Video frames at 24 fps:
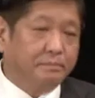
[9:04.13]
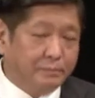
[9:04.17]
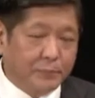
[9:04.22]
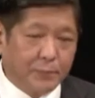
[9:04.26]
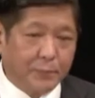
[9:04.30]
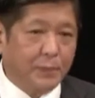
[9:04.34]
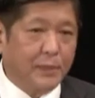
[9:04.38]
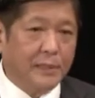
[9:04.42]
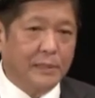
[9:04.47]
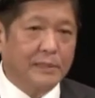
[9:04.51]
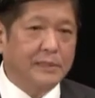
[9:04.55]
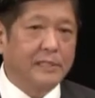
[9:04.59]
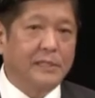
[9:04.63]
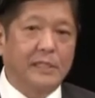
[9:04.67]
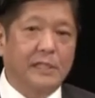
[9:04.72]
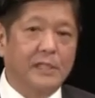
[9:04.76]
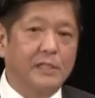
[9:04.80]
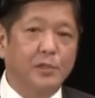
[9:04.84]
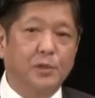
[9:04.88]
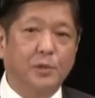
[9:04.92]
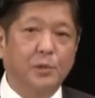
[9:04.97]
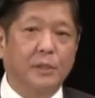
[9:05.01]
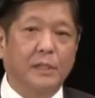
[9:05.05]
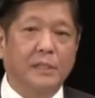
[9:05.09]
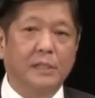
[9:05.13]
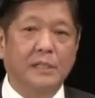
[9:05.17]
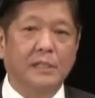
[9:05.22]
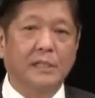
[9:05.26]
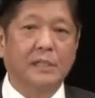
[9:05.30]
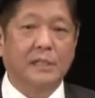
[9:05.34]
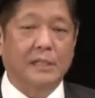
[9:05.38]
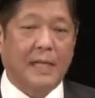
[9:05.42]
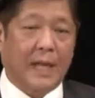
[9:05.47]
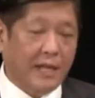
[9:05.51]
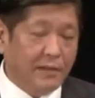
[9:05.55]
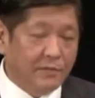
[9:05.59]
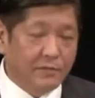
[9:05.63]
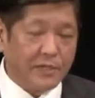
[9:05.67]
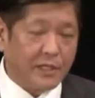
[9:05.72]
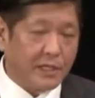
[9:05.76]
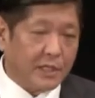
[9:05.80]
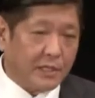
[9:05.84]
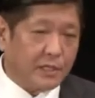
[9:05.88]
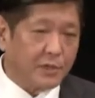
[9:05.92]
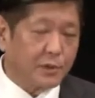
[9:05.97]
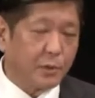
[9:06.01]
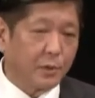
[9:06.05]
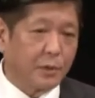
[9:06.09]
will cease to exist, have
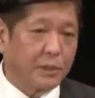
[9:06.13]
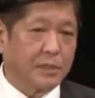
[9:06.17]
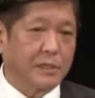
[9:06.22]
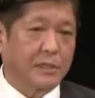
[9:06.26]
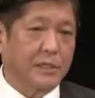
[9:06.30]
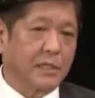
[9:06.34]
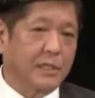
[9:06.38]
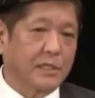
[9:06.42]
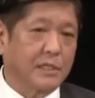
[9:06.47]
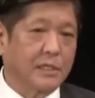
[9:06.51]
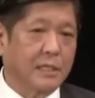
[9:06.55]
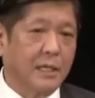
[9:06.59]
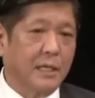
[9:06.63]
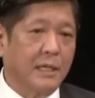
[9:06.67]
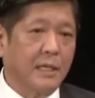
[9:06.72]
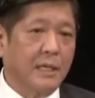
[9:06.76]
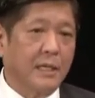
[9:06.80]
ceased to exist.